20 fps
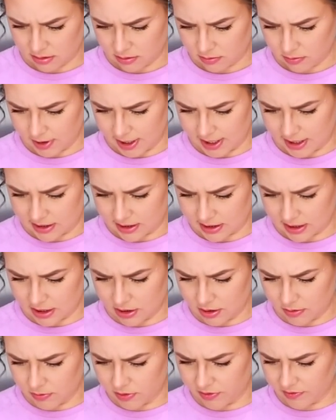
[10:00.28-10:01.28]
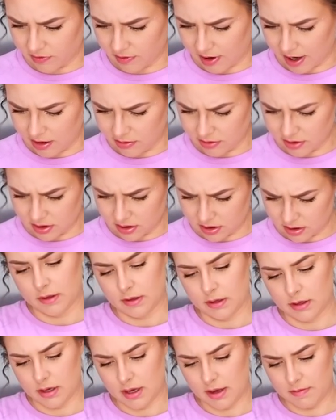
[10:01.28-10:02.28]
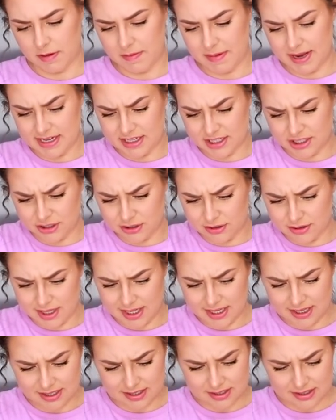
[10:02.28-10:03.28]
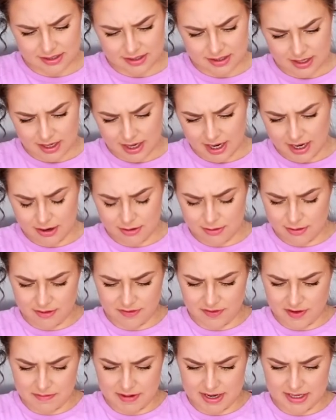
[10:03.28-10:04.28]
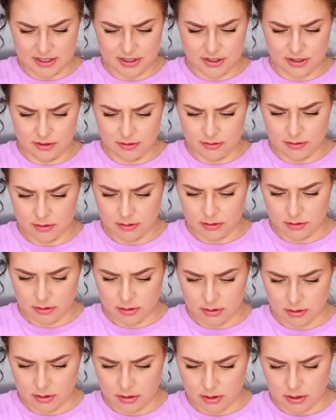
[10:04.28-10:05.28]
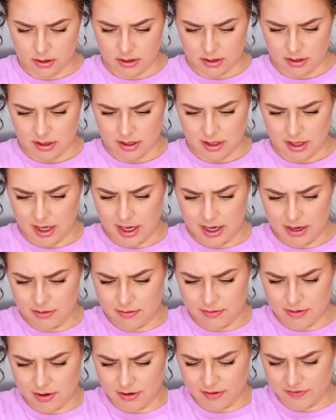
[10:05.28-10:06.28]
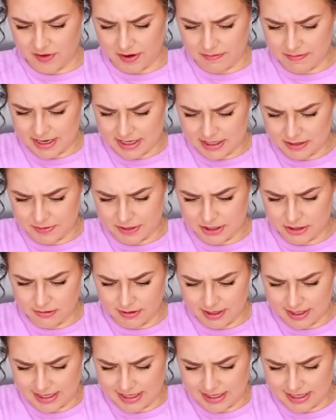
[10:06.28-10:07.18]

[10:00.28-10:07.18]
wait, do they not move around? Am I meant to do this? I don't know if I'm meant to do... I don't know if I'm meant to be doing